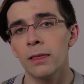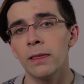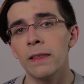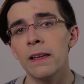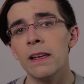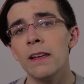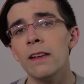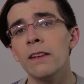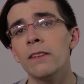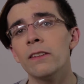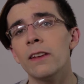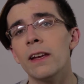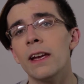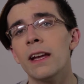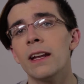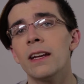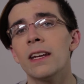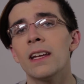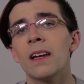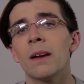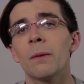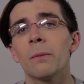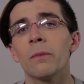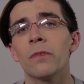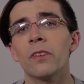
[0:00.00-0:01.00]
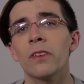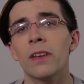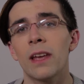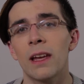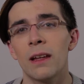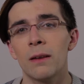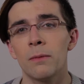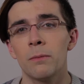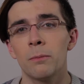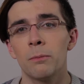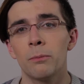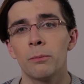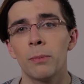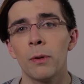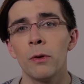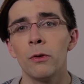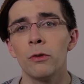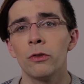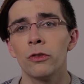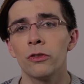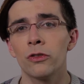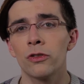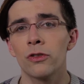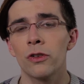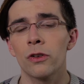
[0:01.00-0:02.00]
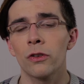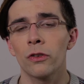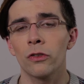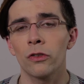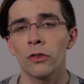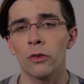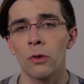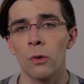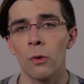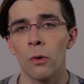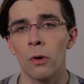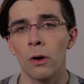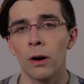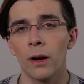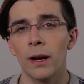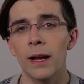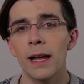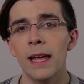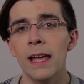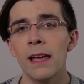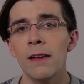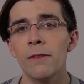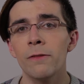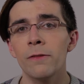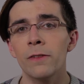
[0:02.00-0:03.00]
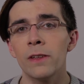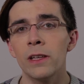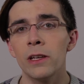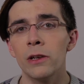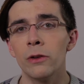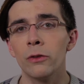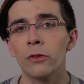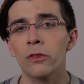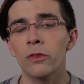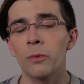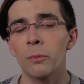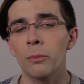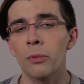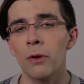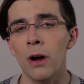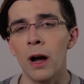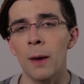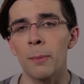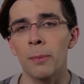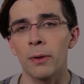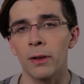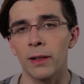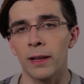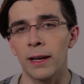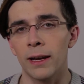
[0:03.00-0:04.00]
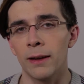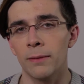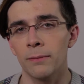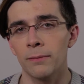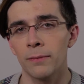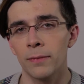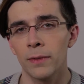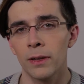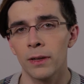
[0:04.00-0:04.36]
these idioms can boost your score if used properly.